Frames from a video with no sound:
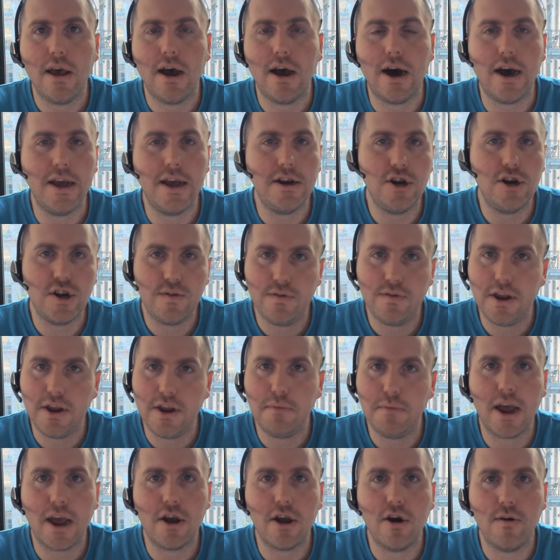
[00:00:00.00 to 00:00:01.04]
and just
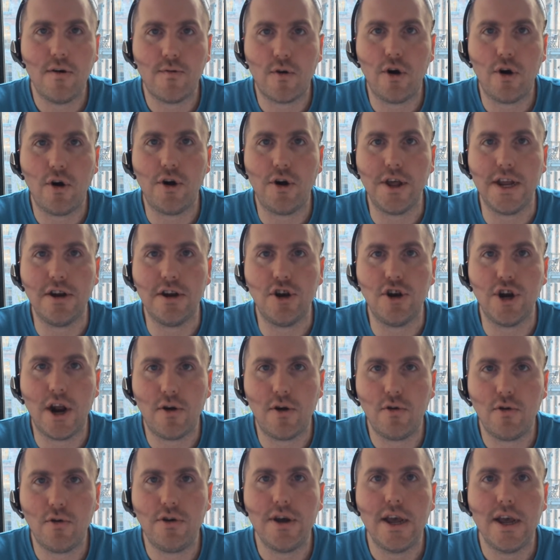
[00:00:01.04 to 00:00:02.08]
feedback overall in
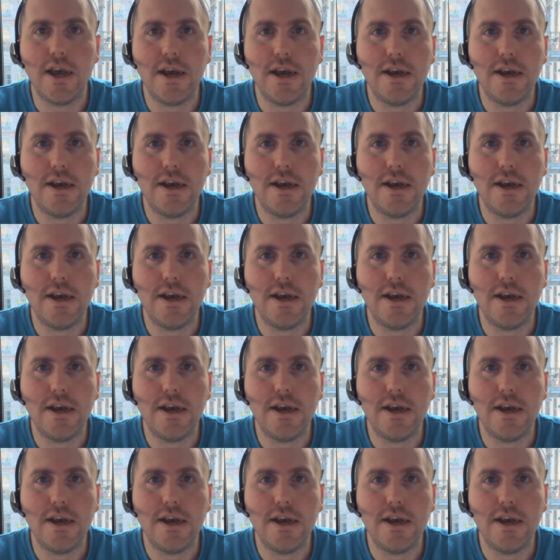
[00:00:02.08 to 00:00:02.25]
general.